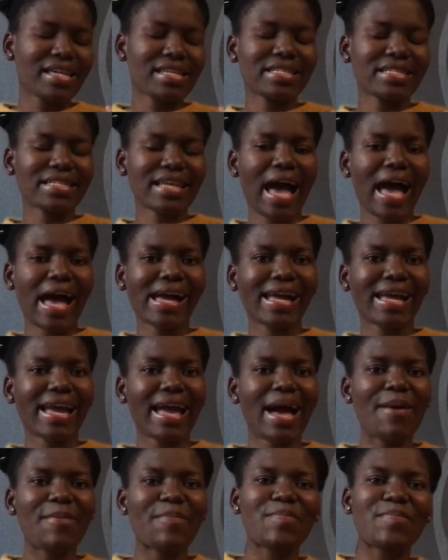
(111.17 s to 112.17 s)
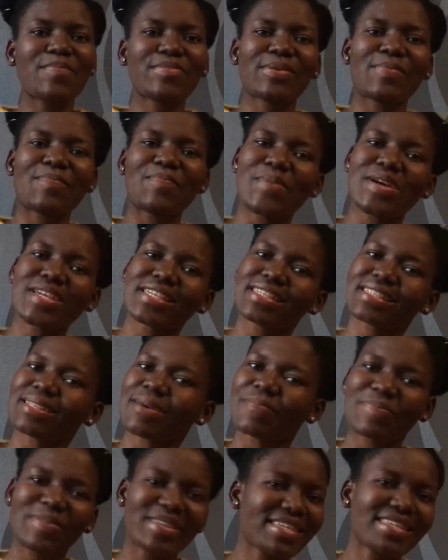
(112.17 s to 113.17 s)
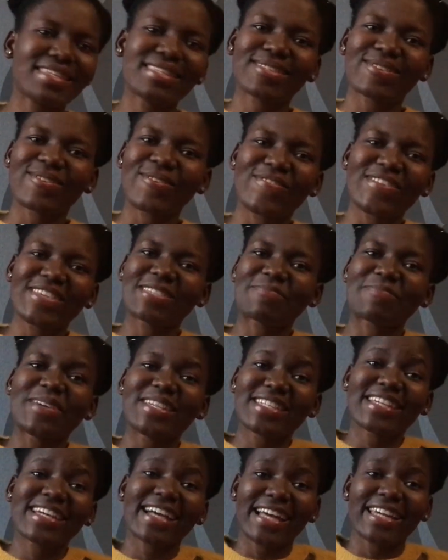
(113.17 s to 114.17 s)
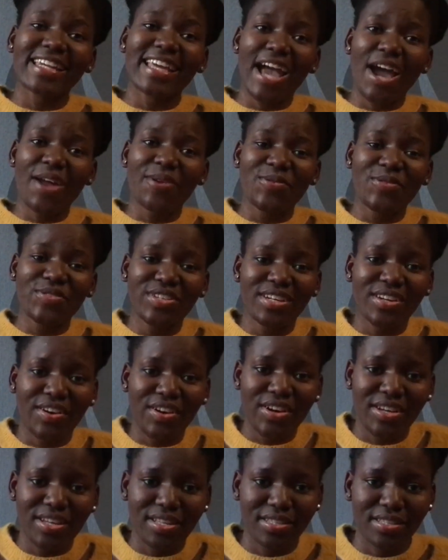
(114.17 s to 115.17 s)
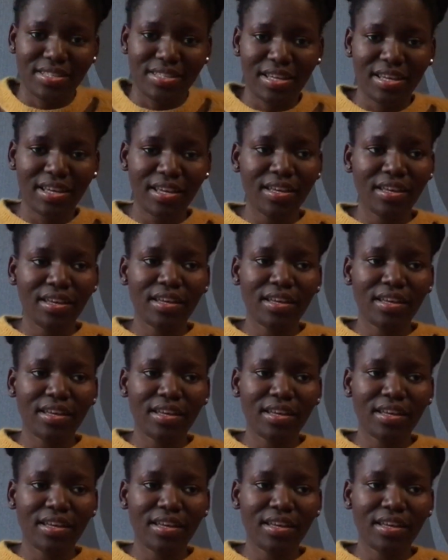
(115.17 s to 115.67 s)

and I am the masterpiece of his magically anointed hands.